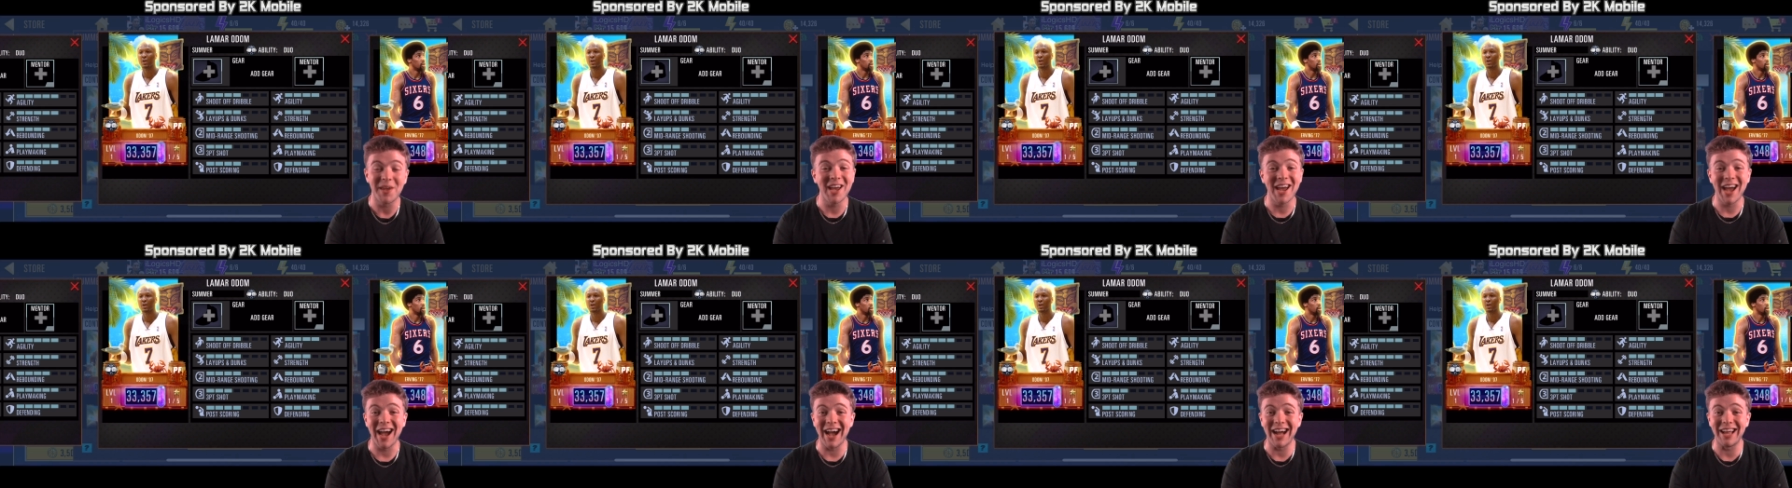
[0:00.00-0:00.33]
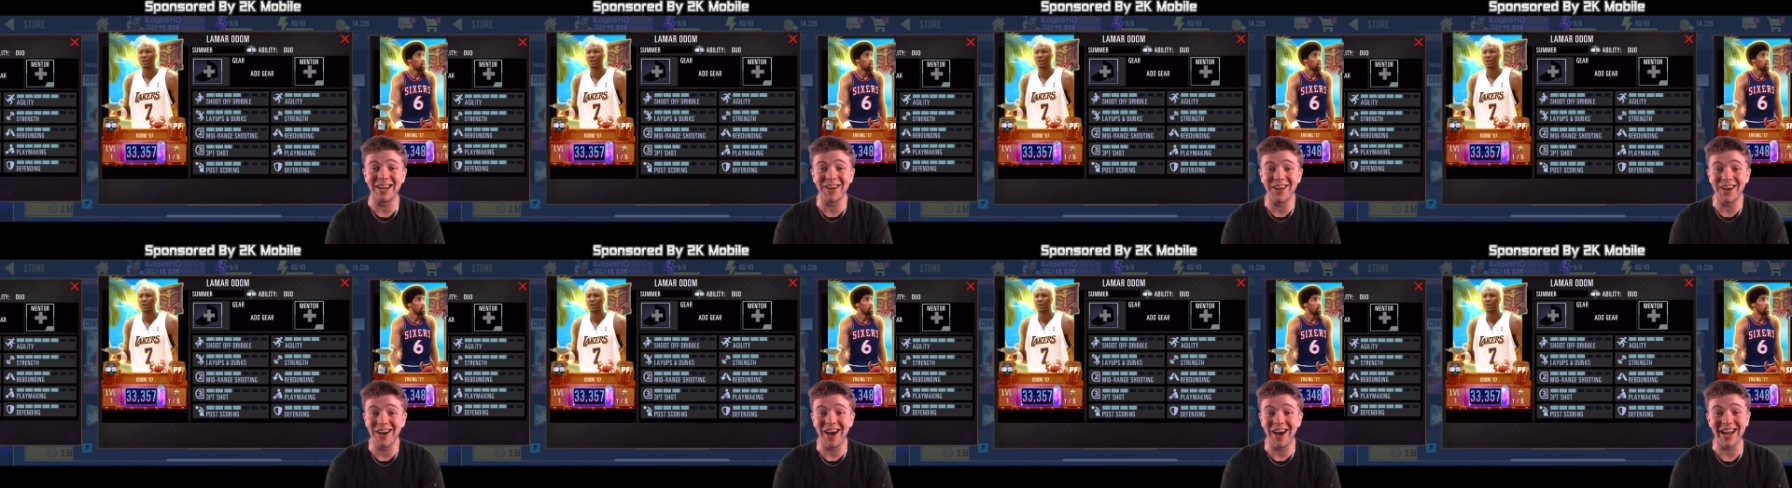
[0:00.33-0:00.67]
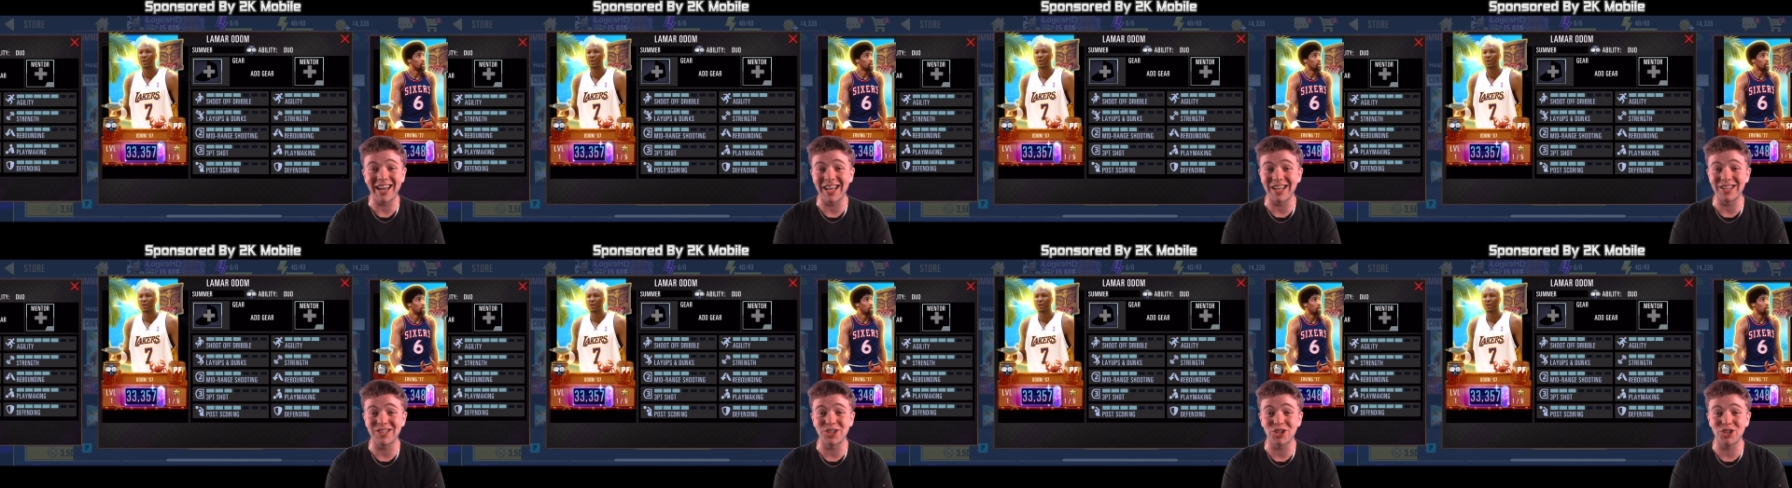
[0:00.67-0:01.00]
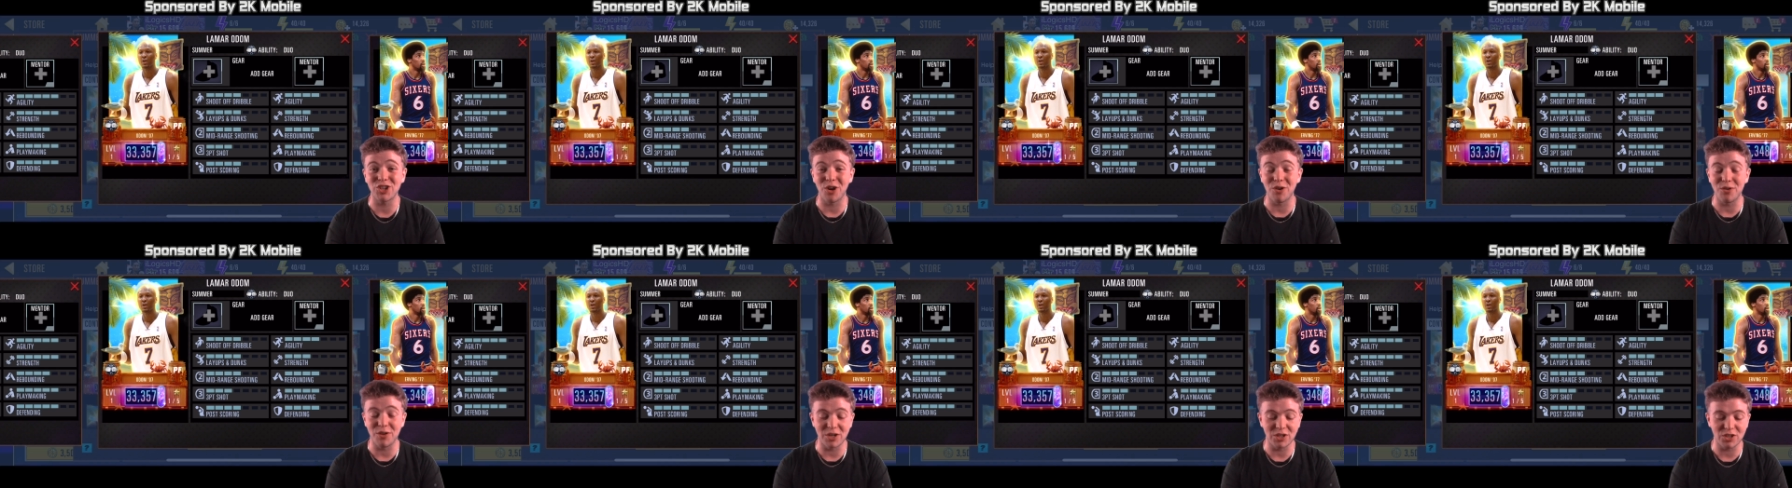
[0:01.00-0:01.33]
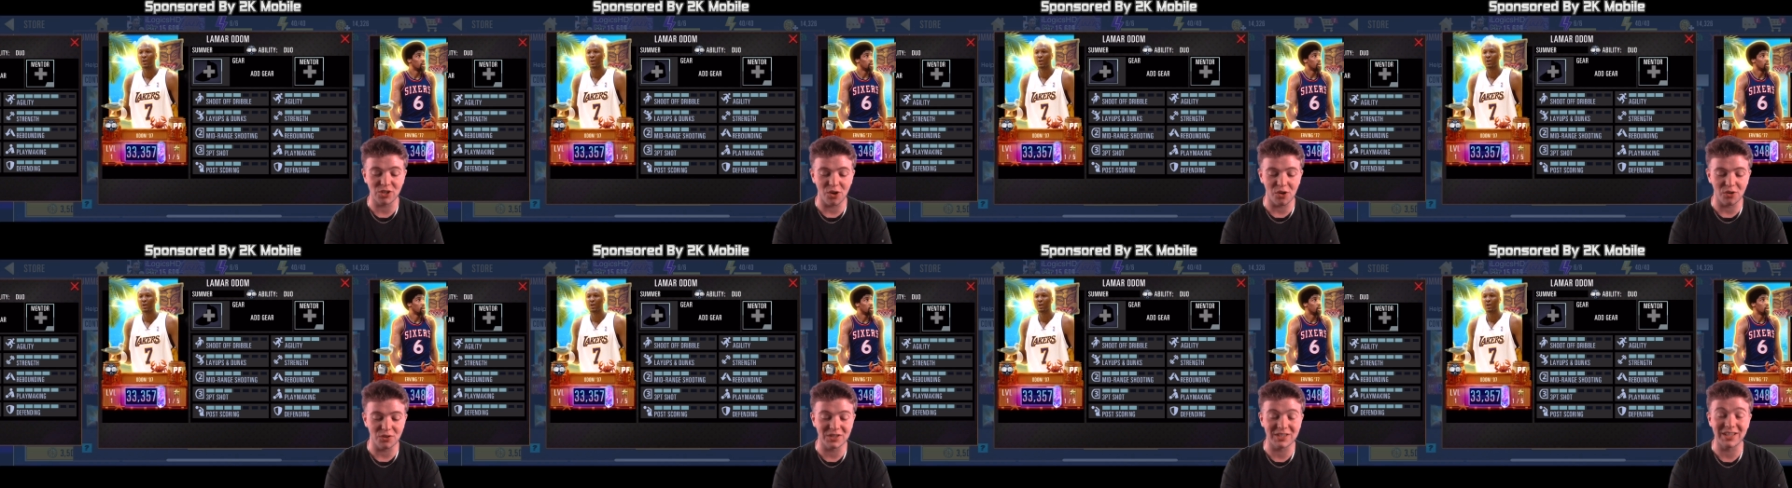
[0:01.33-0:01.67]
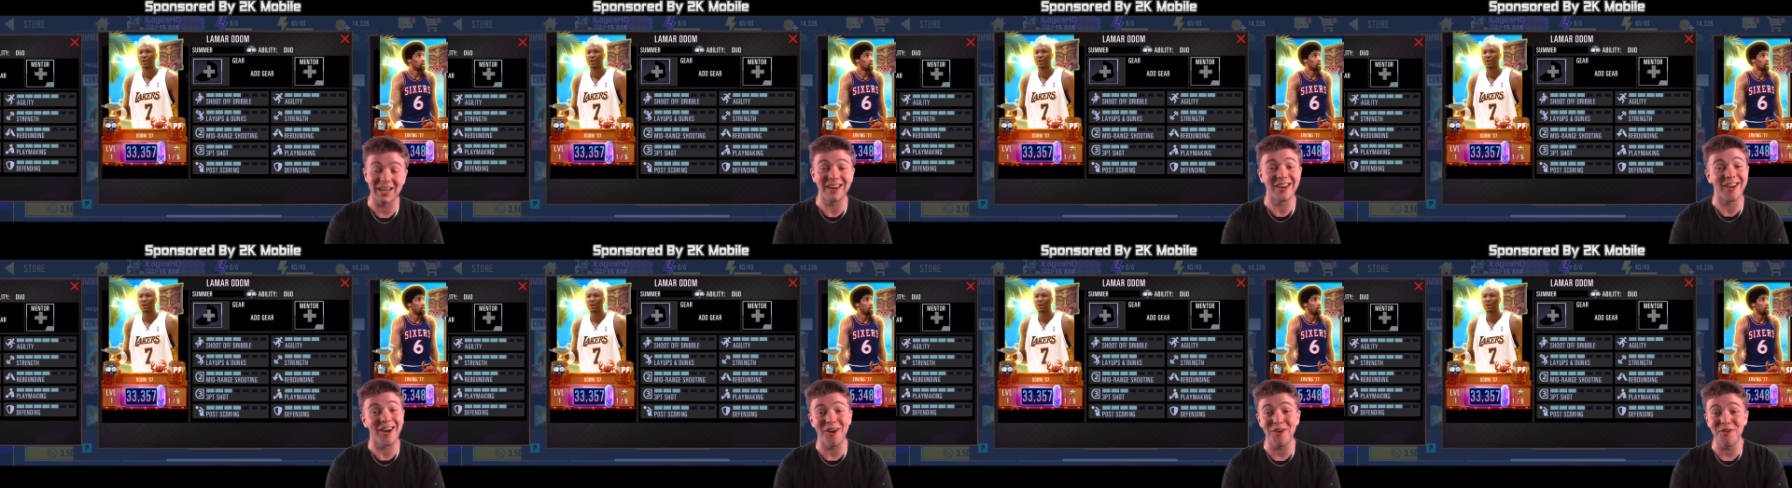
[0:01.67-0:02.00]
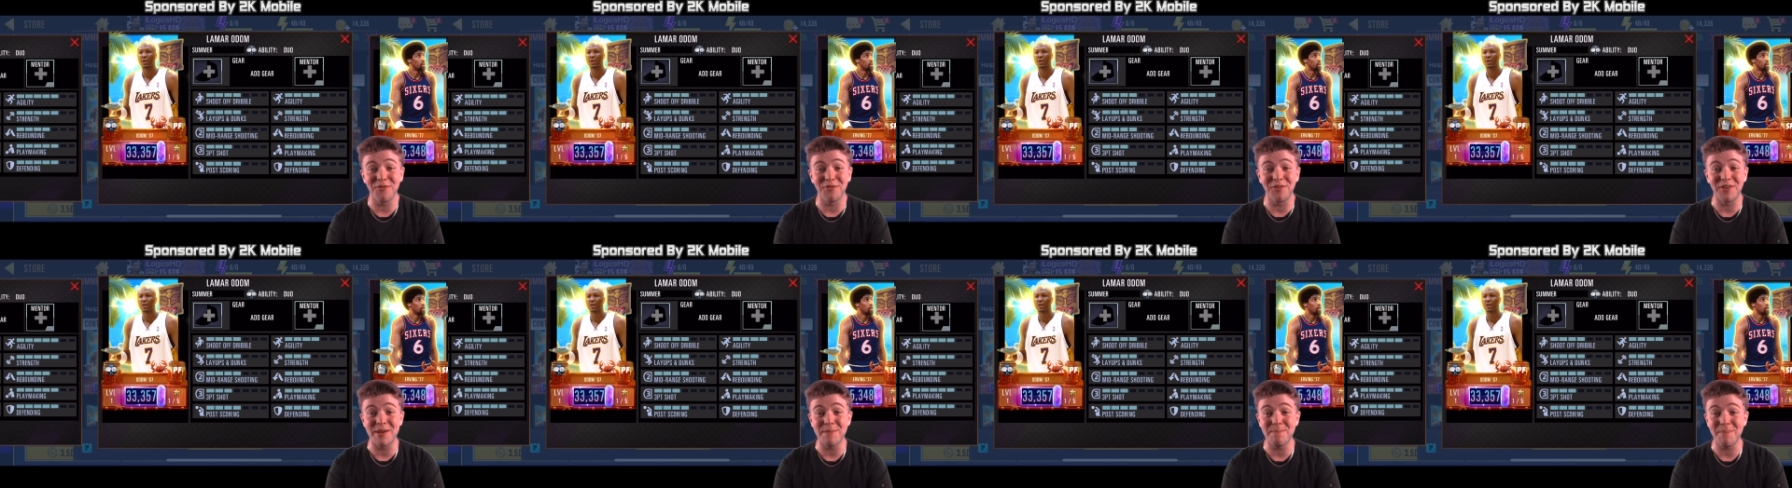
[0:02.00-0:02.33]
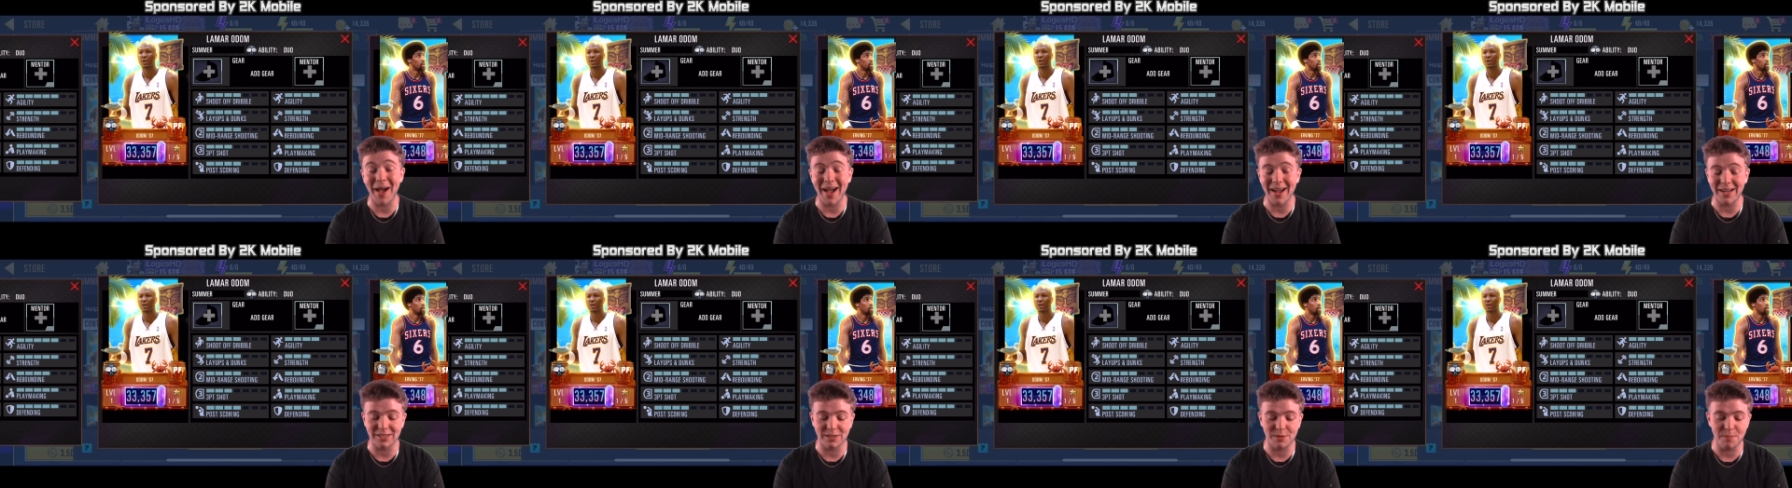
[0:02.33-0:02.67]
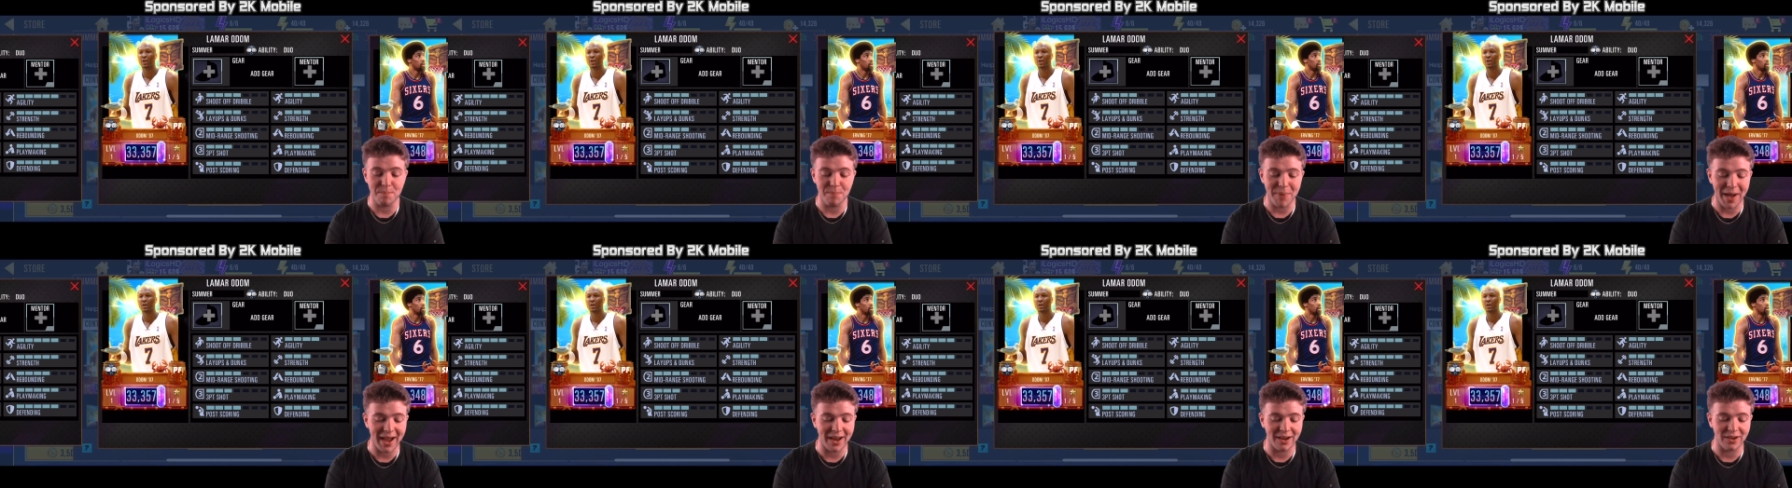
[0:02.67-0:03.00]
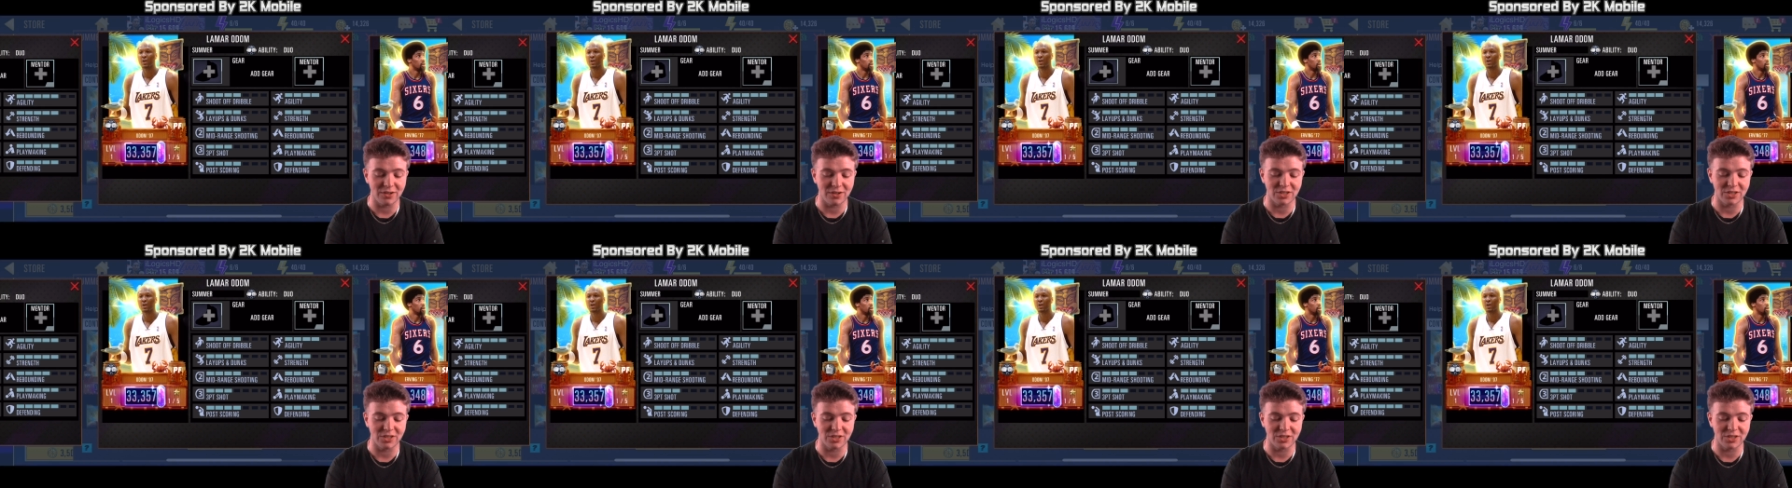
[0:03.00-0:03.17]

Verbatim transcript: And uh, I get to show you this content, hopefully pack some bangers.